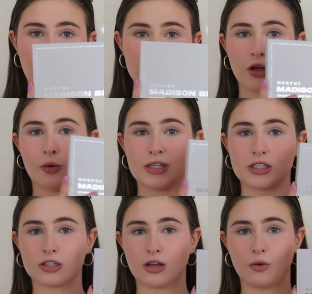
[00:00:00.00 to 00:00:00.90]
so
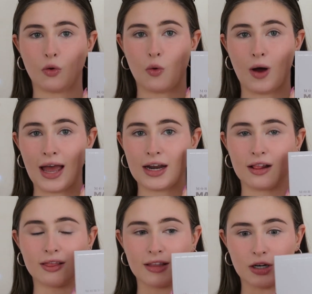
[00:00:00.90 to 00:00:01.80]
it's quite
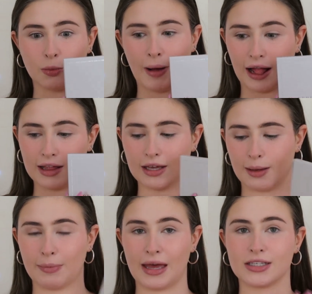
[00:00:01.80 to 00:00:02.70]
a little palette
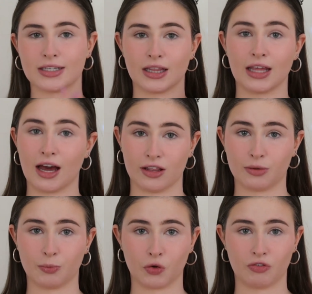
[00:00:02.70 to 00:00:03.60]
compared to the
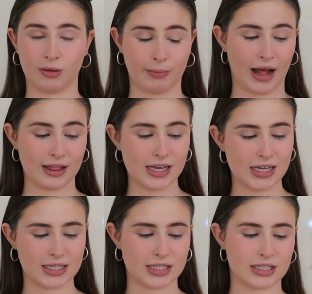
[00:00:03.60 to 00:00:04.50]
other Morphe
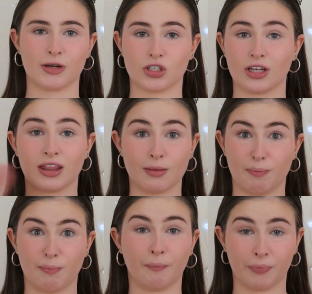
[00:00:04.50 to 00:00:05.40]
palette, especially
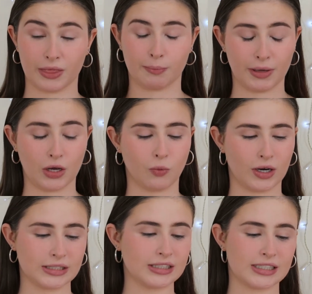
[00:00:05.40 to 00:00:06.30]
the big
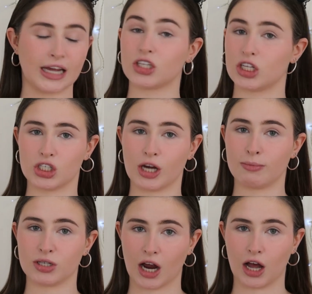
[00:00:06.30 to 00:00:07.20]
ones like the
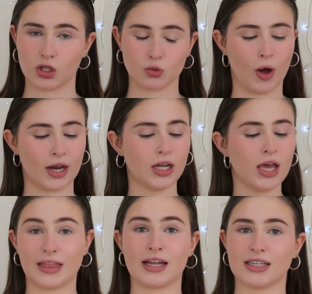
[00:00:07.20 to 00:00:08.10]
James Charles one,
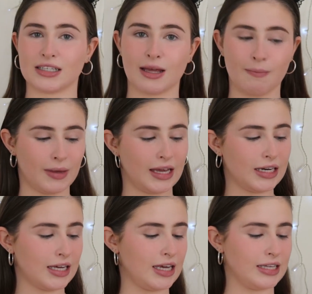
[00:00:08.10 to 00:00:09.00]
but that doesn't
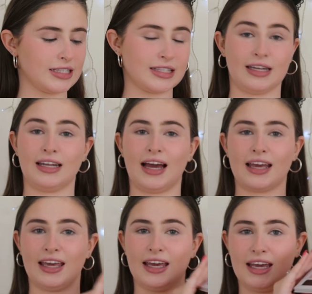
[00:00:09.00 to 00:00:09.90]
mean it's
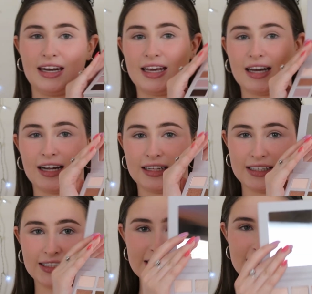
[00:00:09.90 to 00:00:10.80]
lacking any
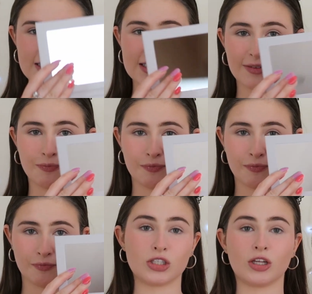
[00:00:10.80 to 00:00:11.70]
colors.
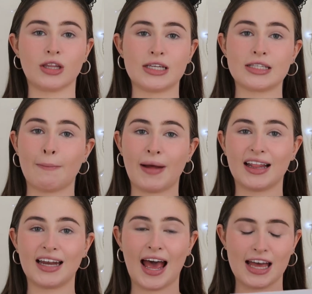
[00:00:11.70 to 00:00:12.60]
So this
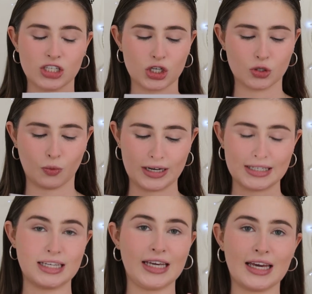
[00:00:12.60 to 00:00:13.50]
palette has
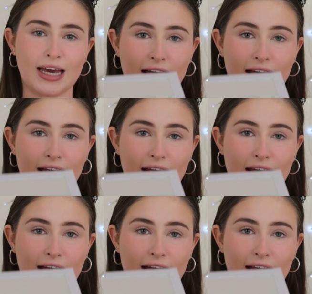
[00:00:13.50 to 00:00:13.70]
20